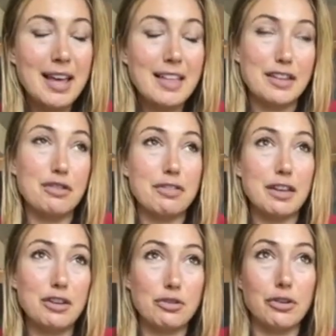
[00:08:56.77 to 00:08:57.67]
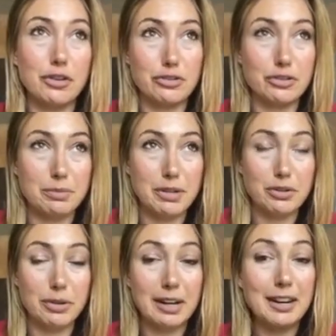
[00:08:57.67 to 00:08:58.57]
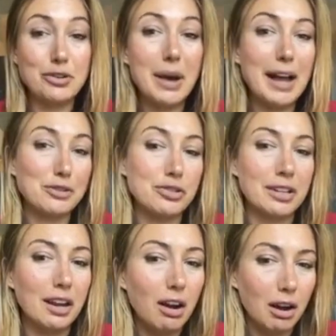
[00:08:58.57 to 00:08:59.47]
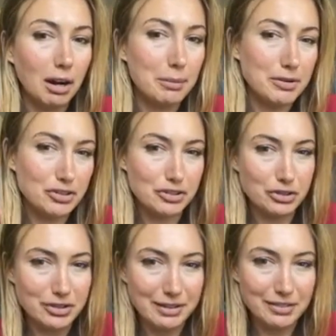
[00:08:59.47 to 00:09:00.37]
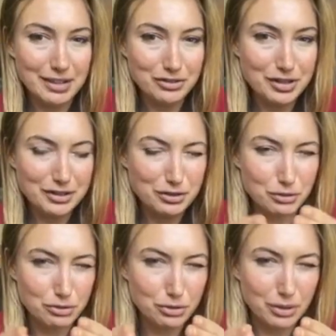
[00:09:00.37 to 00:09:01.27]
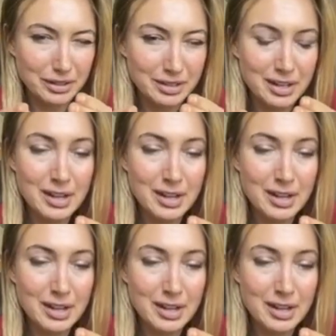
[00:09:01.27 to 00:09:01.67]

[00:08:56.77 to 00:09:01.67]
that you think you could or should be doing and you actually are, but just your definition is too short.